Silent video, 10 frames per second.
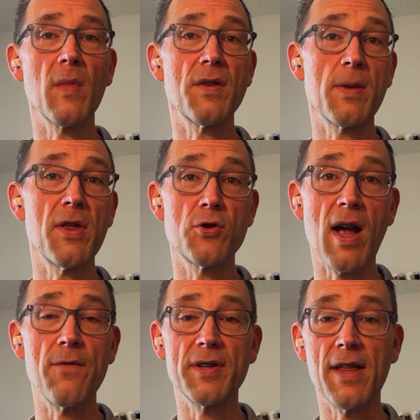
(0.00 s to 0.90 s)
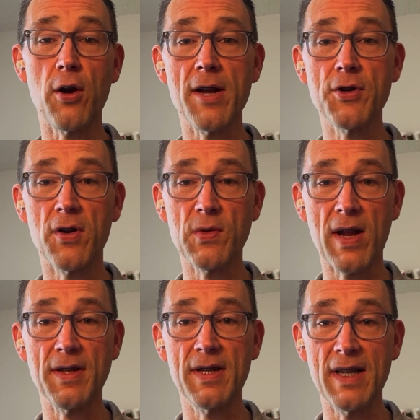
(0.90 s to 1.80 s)
some of the drivers said their insurance
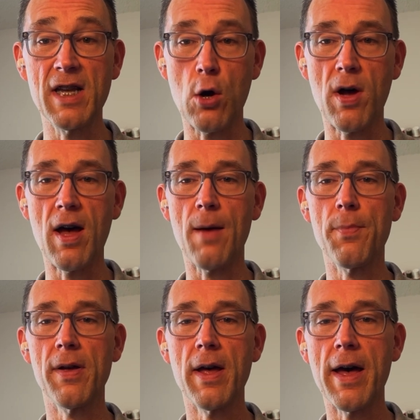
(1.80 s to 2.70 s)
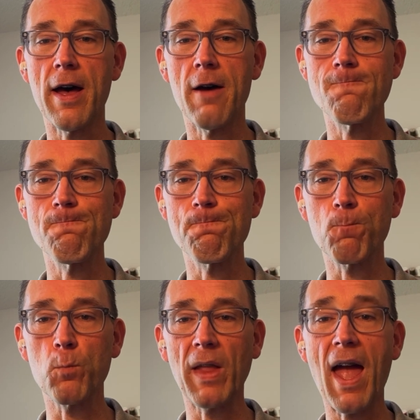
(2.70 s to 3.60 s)
rates did go up
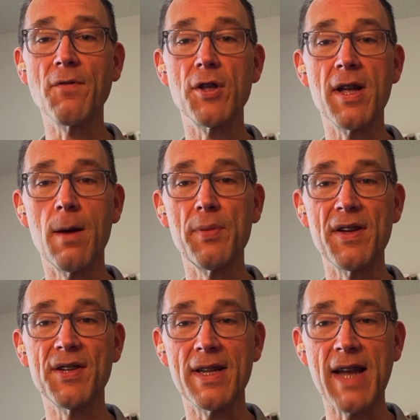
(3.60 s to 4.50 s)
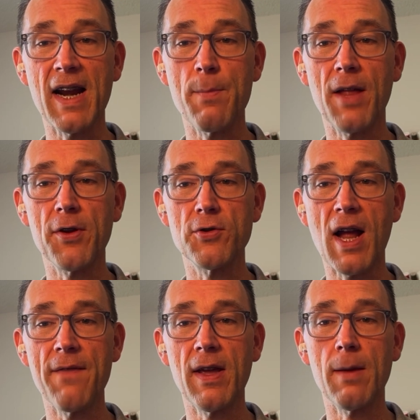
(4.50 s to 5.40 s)
after the companies sent data about their
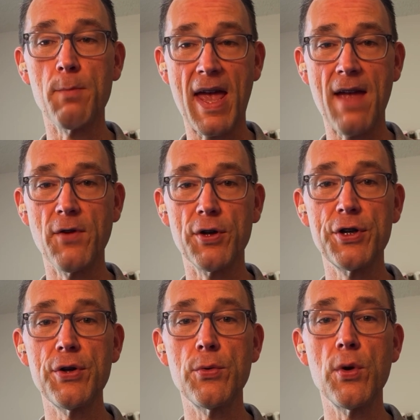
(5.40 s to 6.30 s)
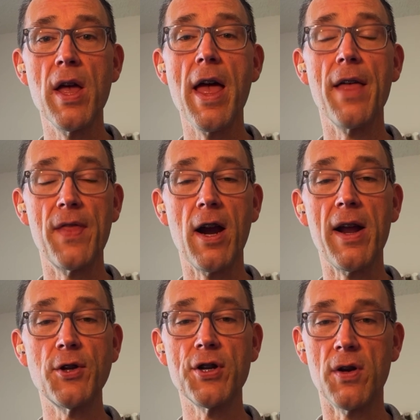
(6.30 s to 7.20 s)
driving behavior to their
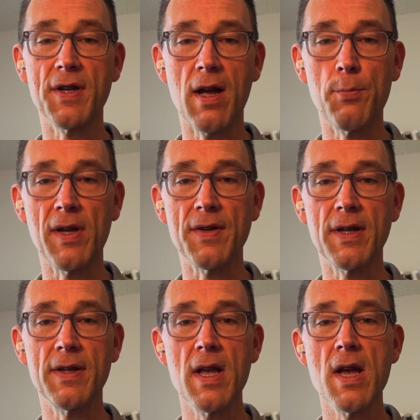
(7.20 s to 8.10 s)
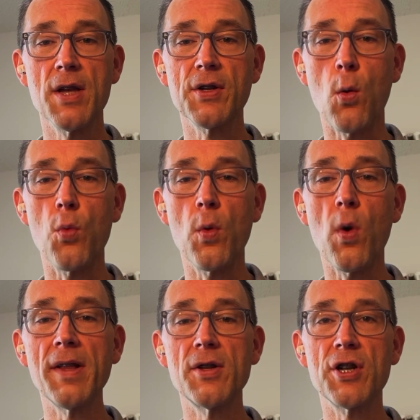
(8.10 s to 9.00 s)
insurance companies. And so the
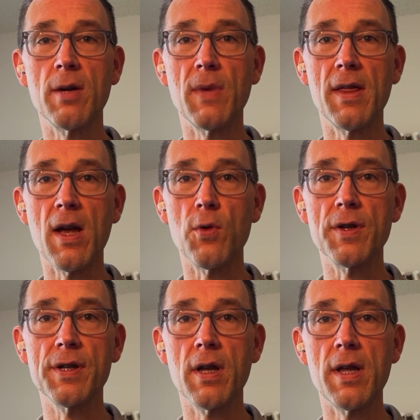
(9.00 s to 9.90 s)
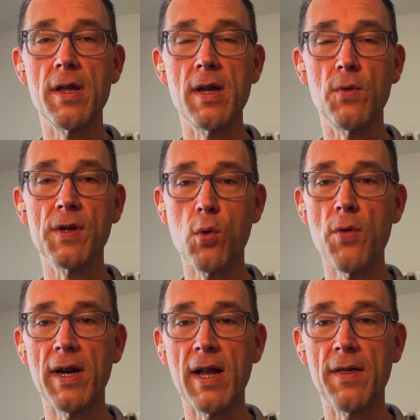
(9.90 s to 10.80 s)
one gentleman that was
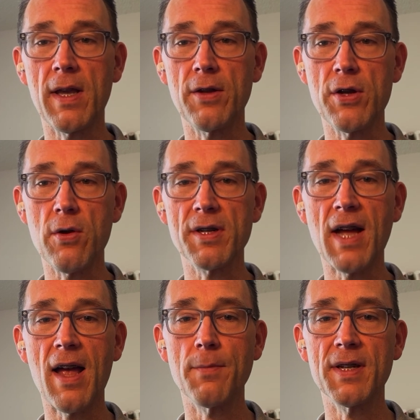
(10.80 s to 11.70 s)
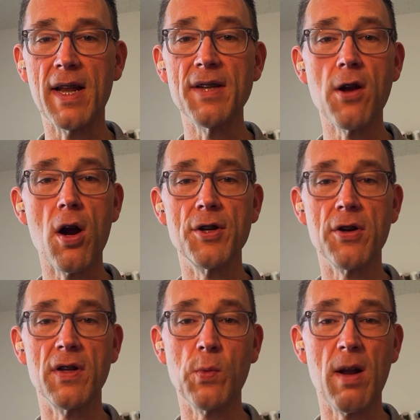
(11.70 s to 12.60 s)
quoted in the New York Times said his car
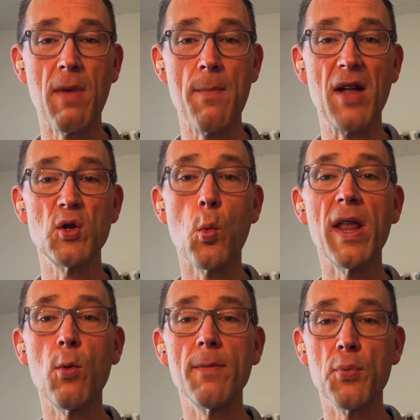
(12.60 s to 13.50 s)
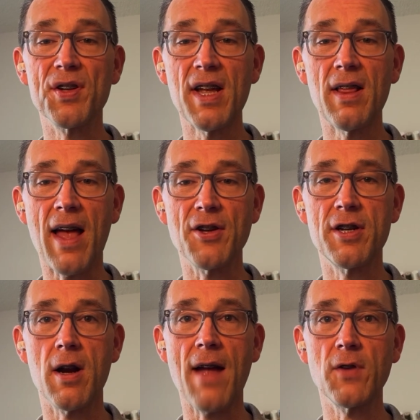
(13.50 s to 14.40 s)
insurance went up by about 21% last
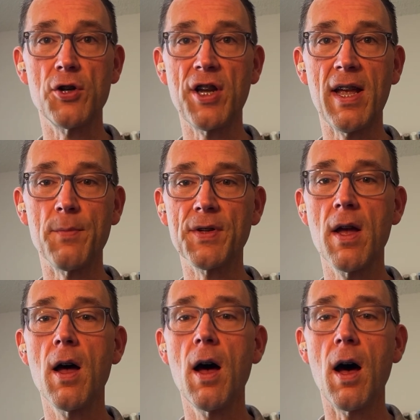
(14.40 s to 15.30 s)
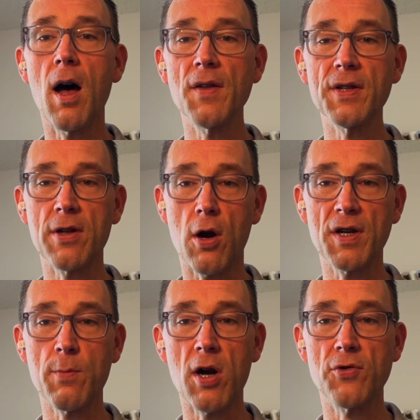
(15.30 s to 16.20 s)
year after GM's OnStar
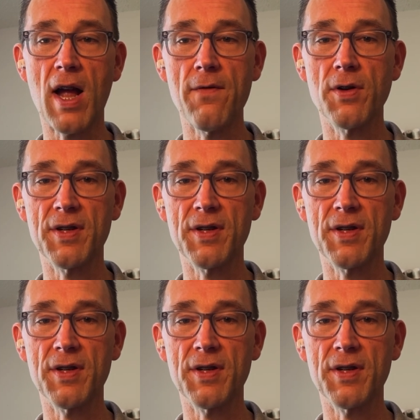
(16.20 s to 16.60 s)
smart driver